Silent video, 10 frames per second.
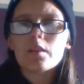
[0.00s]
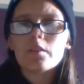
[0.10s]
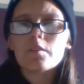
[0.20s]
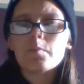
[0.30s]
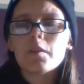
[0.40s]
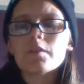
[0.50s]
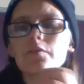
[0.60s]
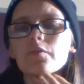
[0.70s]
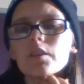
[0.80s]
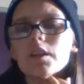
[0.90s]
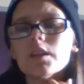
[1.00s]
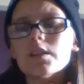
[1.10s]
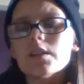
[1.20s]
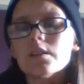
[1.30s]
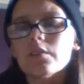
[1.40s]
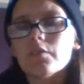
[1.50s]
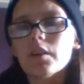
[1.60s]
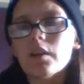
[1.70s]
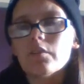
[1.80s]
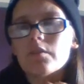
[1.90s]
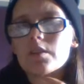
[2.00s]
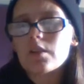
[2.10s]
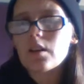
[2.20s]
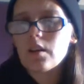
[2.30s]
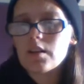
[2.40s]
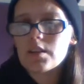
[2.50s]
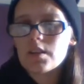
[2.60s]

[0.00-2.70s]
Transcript: off plus free delivery and returns.